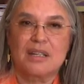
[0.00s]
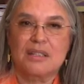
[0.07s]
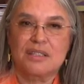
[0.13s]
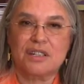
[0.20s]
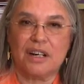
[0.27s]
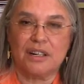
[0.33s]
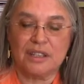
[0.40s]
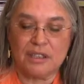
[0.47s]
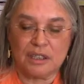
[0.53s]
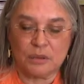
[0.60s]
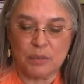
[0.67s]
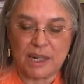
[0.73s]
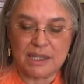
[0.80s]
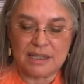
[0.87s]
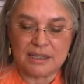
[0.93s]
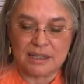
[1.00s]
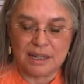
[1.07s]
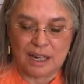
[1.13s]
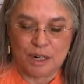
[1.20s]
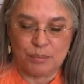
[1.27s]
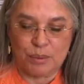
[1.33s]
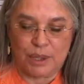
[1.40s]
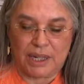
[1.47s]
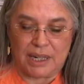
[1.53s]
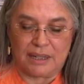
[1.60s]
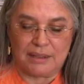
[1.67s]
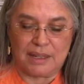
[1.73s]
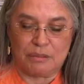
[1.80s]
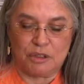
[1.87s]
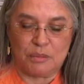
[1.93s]
Starting on Wednesday, April
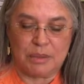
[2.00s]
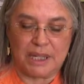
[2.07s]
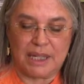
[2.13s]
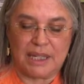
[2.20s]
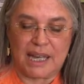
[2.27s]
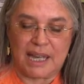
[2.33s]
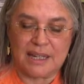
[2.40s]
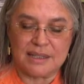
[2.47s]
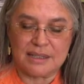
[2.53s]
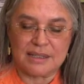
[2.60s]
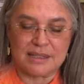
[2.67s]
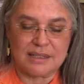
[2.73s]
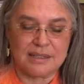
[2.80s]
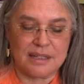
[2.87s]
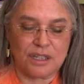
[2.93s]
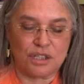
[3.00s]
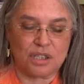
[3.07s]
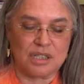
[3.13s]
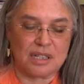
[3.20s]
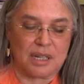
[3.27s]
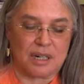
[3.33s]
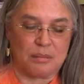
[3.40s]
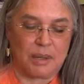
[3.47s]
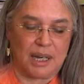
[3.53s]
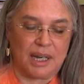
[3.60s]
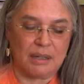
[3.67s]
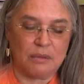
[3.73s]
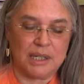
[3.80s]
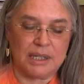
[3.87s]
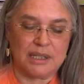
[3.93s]
8, they will be at Six Nations on a
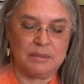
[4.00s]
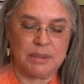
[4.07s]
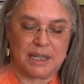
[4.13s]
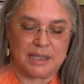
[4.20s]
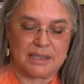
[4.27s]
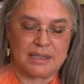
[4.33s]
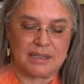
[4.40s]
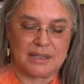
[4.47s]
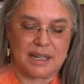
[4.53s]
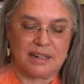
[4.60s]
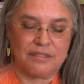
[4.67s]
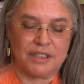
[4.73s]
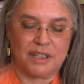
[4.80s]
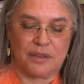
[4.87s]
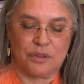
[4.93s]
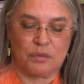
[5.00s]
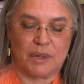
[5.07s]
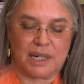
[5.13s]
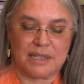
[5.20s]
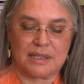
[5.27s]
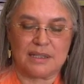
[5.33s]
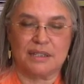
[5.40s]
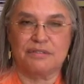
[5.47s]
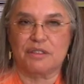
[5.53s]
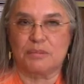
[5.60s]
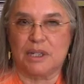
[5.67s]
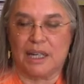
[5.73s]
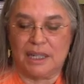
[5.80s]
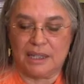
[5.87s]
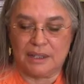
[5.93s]
bi-weekly basis every other Wednesday from
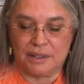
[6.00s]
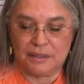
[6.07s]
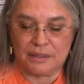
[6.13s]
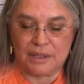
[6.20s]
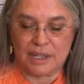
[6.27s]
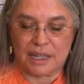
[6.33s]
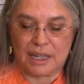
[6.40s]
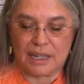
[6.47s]
9.30